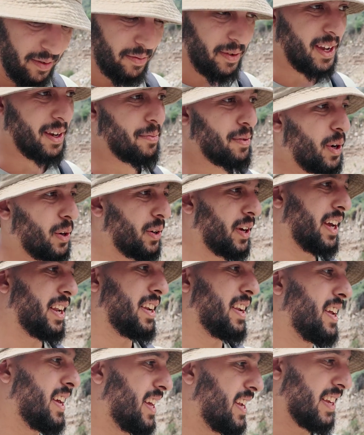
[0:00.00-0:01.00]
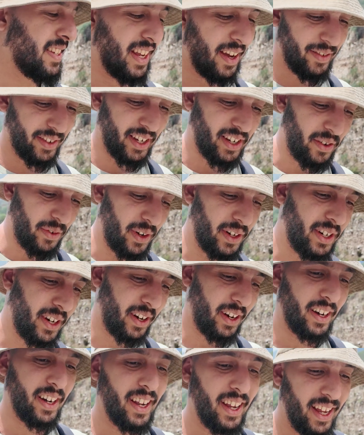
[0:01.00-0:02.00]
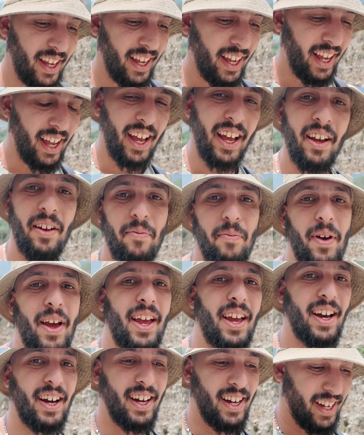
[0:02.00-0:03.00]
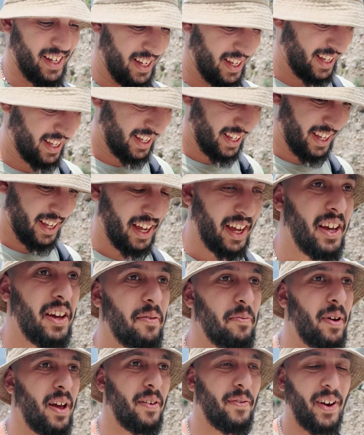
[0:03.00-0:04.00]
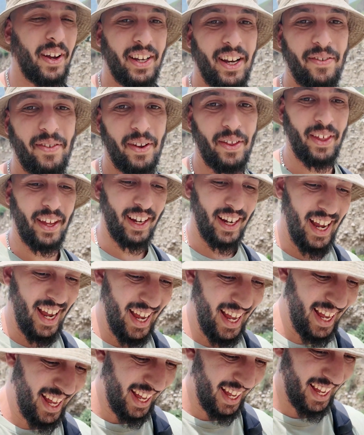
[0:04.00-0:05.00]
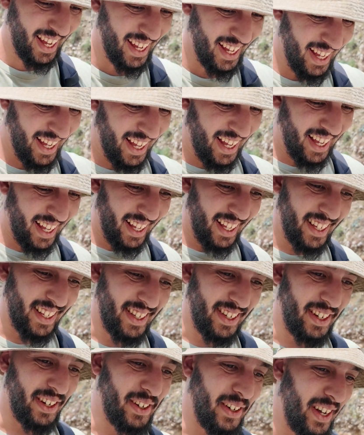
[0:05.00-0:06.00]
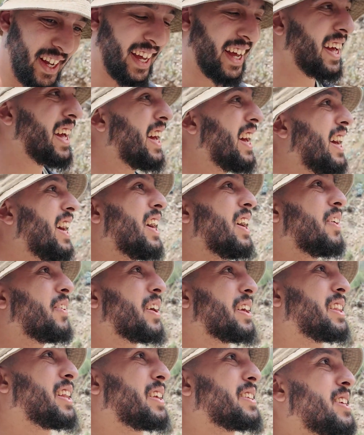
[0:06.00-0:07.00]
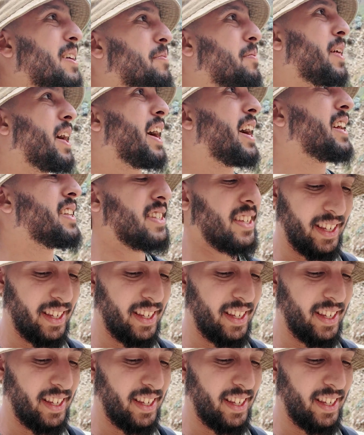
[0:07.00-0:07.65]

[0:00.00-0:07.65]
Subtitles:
being broken and us having to return may affect everything. So we have to accept that,